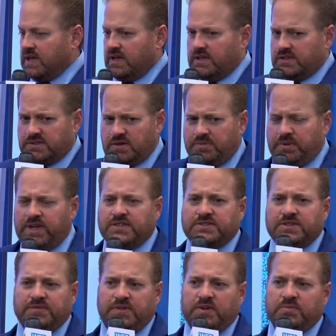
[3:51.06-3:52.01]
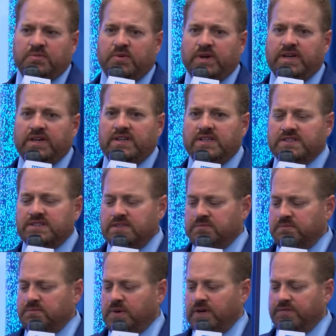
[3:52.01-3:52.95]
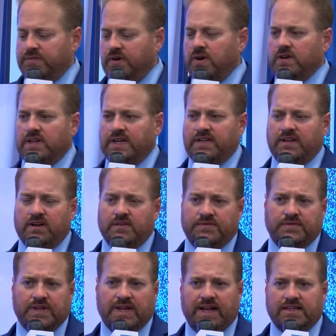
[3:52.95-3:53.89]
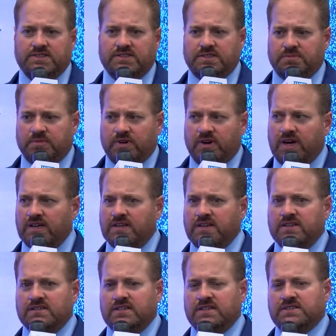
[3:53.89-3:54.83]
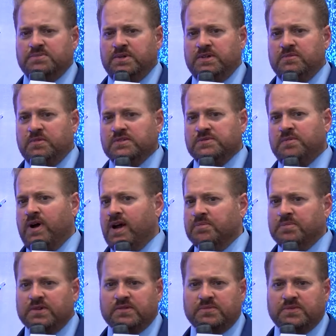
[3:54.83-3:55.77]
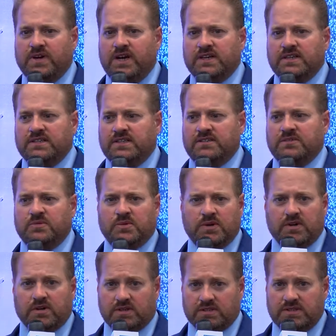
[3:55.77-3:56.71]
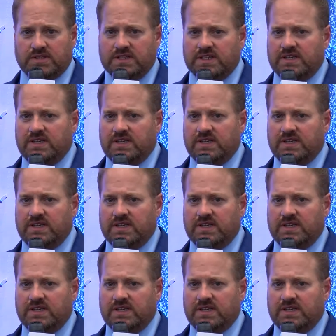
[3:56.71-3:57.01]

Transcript: So our Patriot Viewpoint is by far like our flagship product. It's been the most popular product in the world.